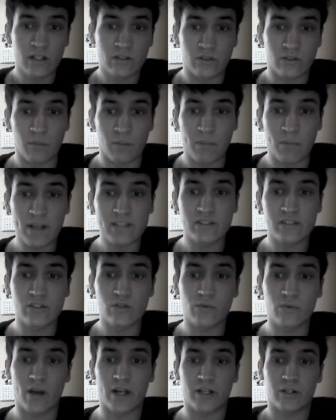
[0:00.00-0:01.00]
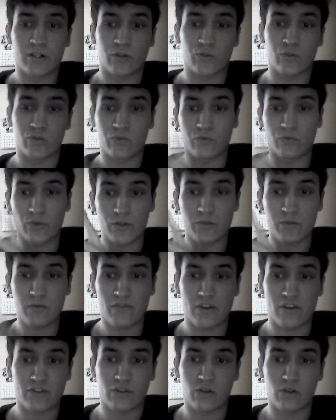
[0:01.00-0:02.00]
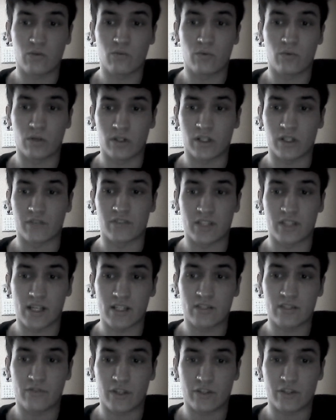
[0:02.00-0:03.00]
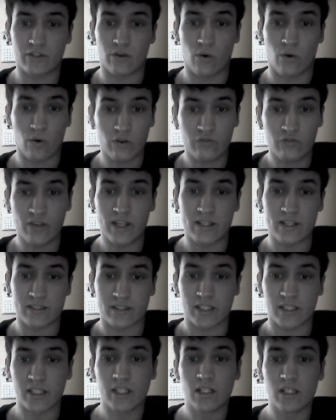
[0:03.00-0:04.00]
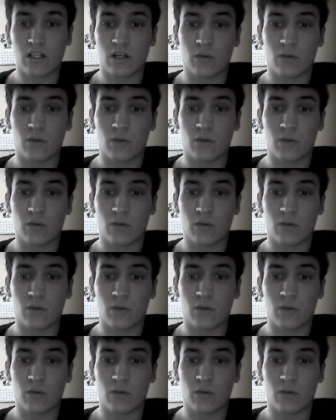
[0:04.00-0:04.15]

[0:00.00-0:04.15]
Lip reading: to the best new writer whose first professional work of science fiction or fantasy